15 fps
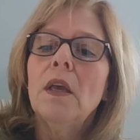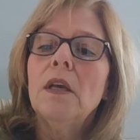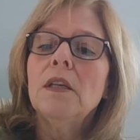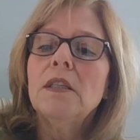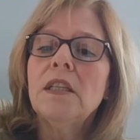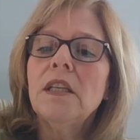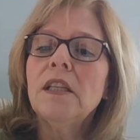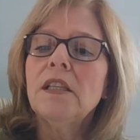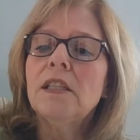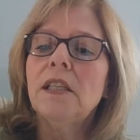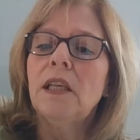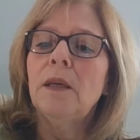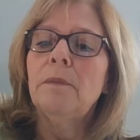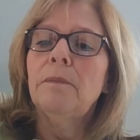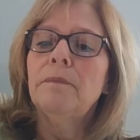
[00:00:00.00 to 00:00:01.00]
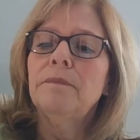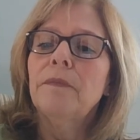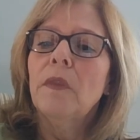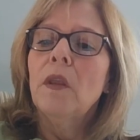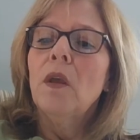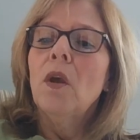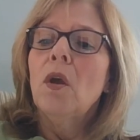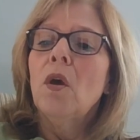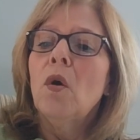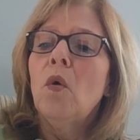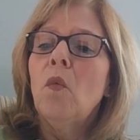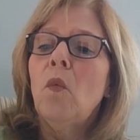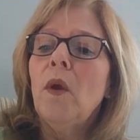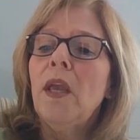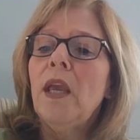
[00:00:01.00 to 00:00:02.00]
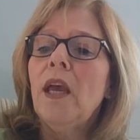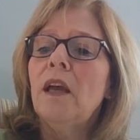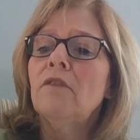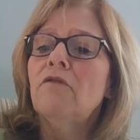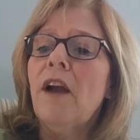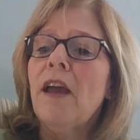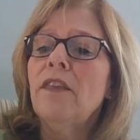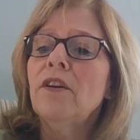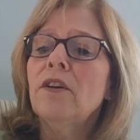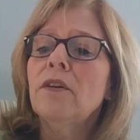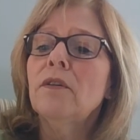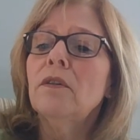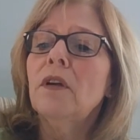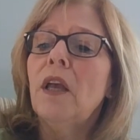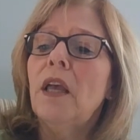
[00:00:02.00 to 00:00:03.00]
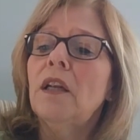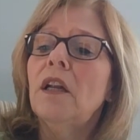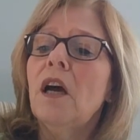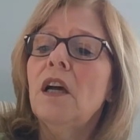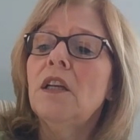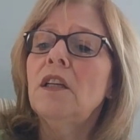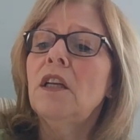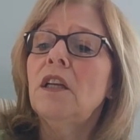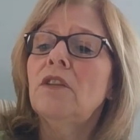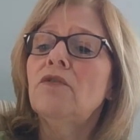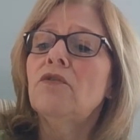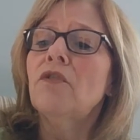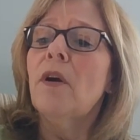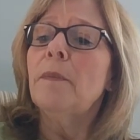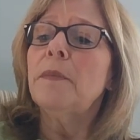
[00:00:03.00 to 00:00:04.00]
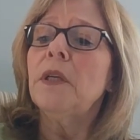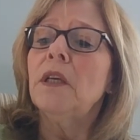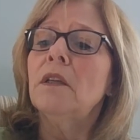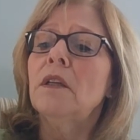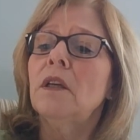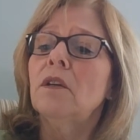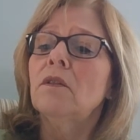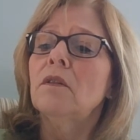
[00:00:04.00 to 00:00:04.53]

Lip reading: "Still asleep. We had rather an interrupted